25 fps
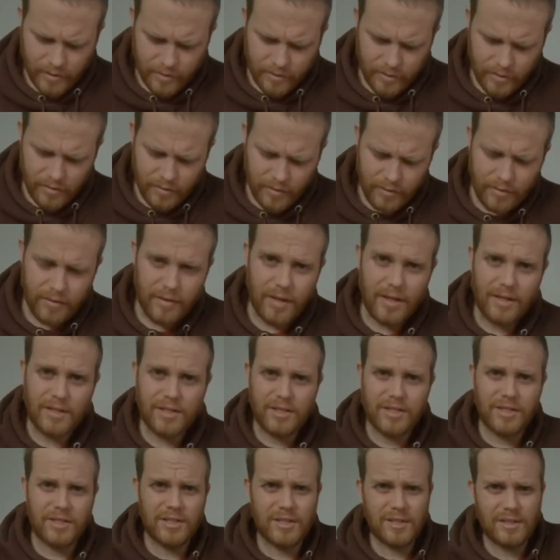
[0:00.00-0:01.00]

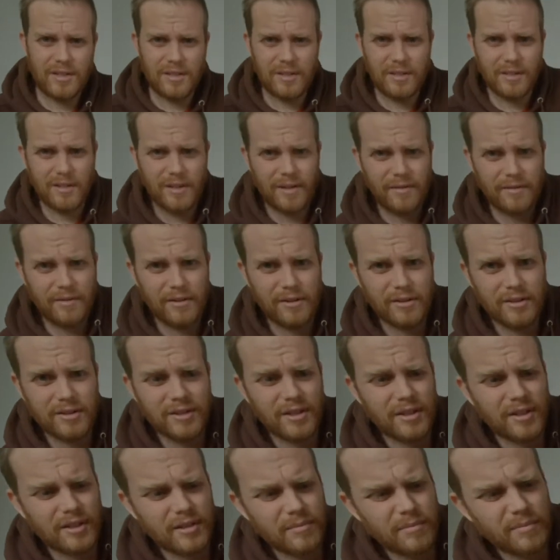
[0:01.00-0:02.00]
this. If you can
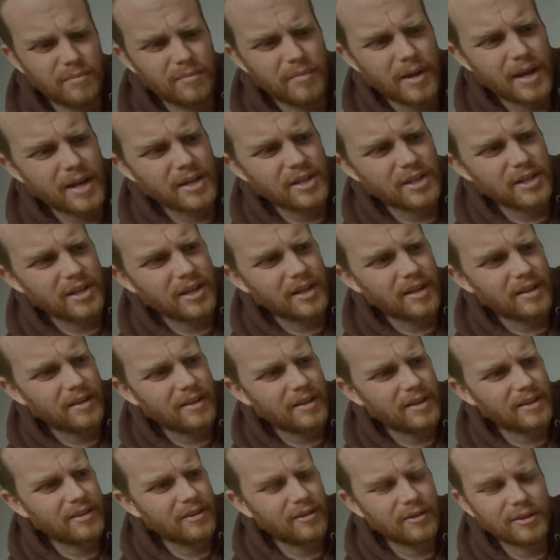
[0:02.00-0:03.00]
see this mesh here,
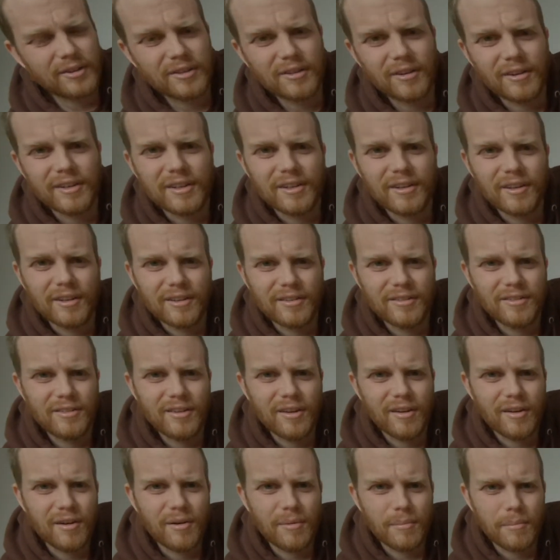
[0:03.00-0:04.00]
it looks like a
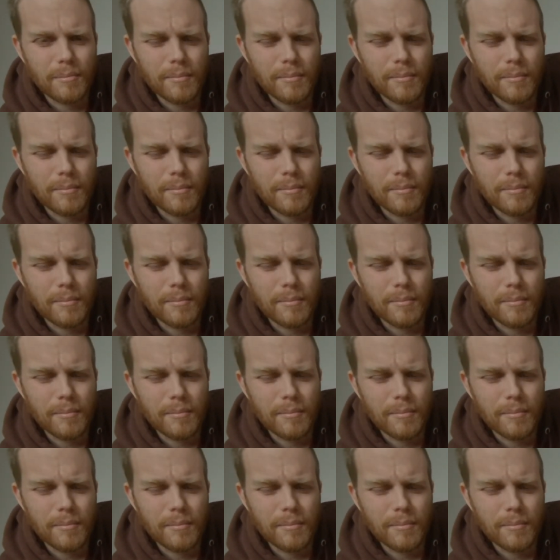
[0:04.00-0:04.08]
dirt